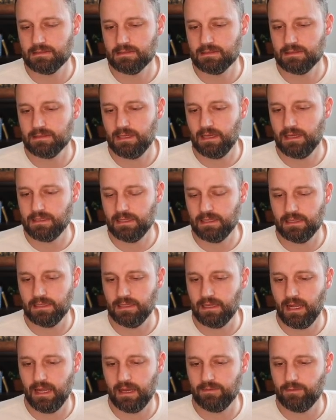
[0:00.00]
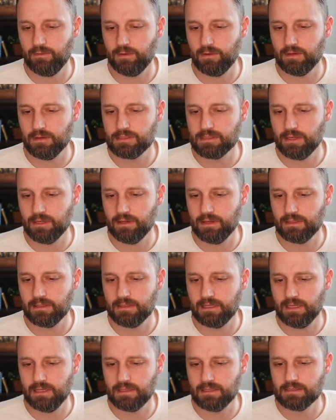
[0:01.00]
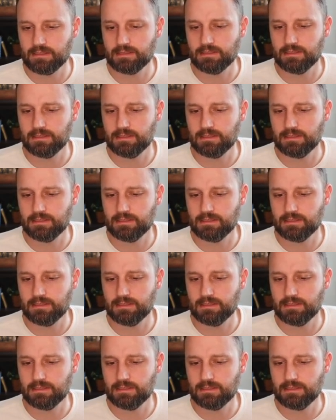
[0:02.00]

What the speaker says: think I did it out of order, sorry. Takes,